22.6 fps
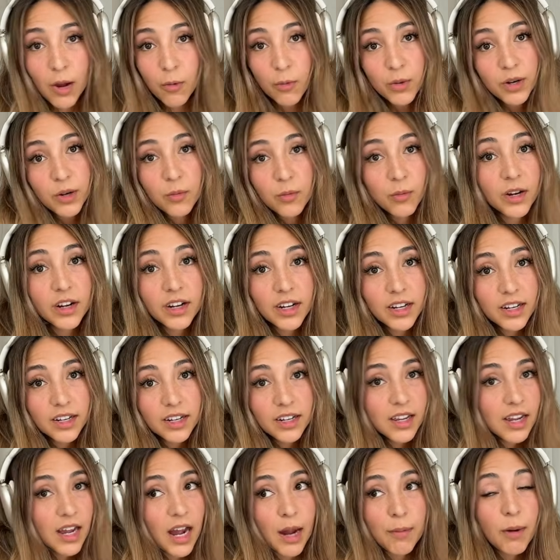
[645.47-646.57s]
wouldn't wear it.
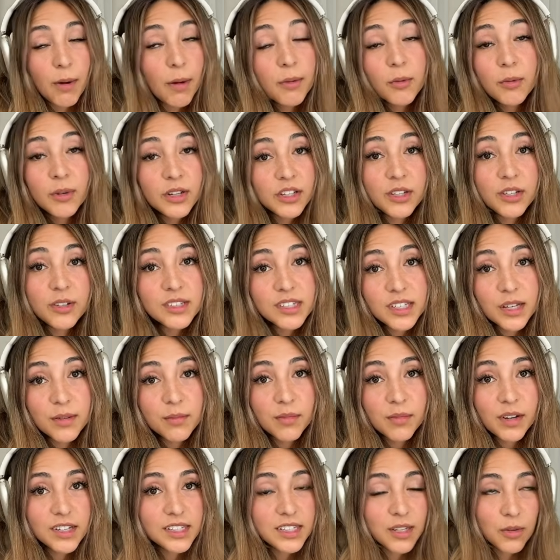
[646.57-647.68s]
I probably wouldn't use them
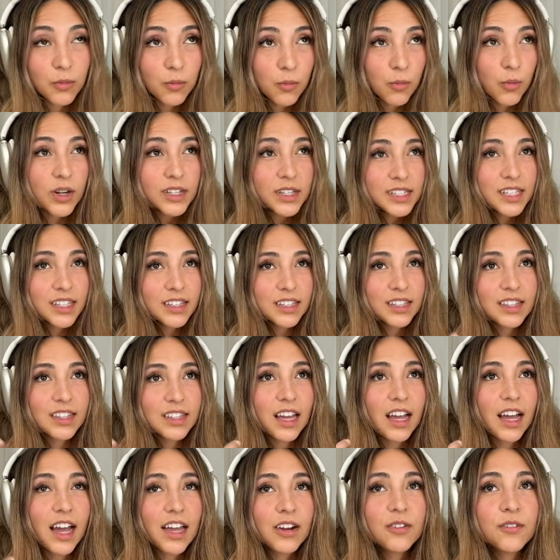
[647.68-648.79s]
because it wasn't
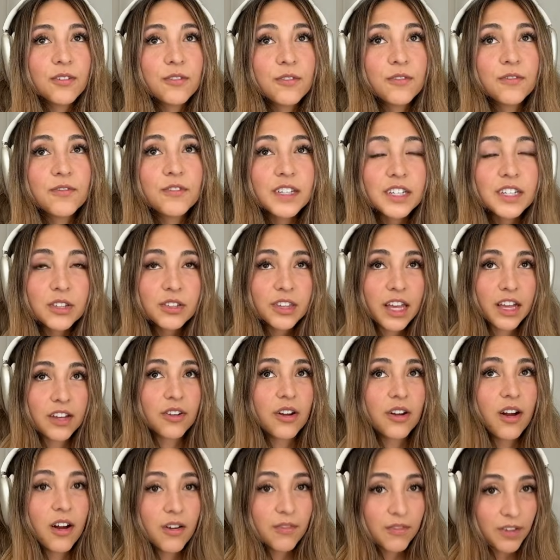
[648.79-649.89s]
that, I don't feel that
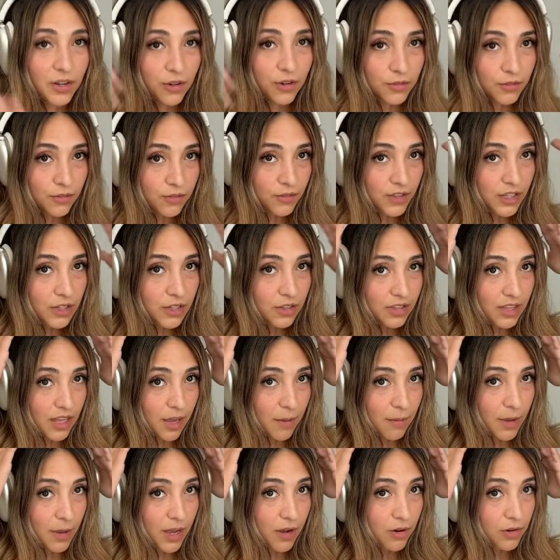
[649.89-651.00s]
confident. I don't feel
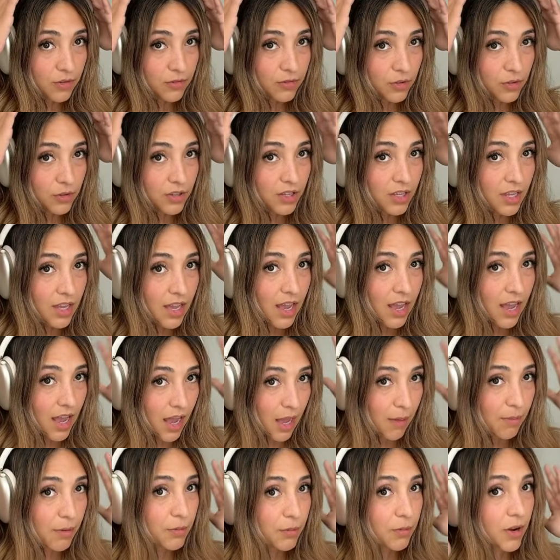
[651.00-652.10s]
that powerful.
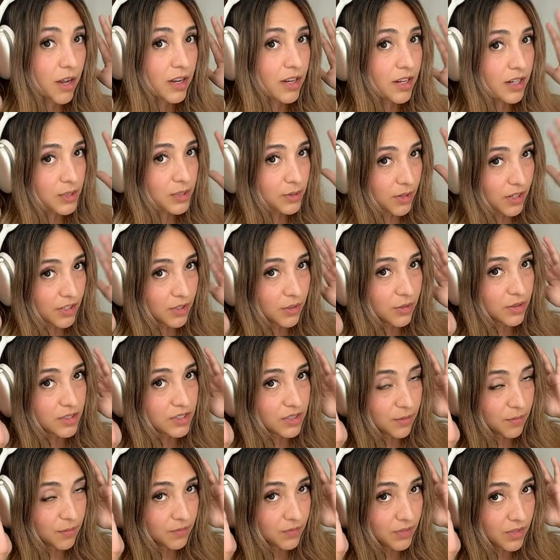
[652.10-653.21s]
Apple products, when I use
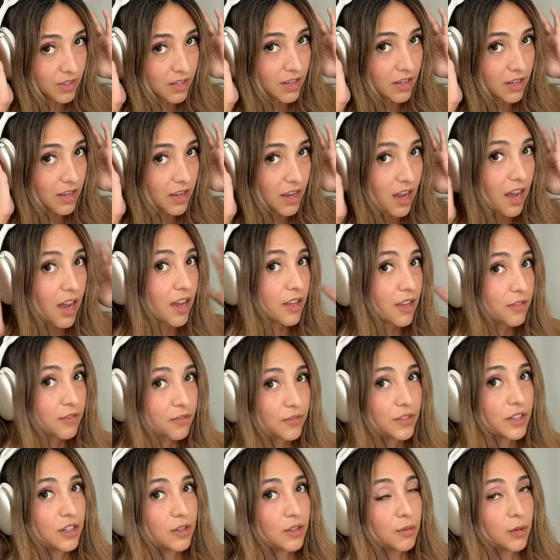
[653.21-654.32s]
them, I
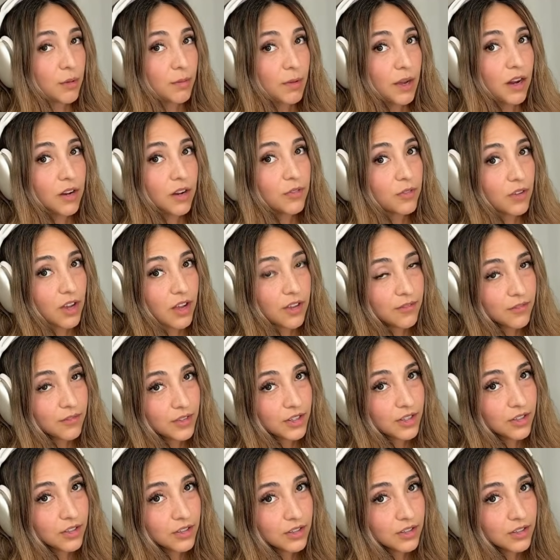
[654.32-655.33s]
feel more powerful. It's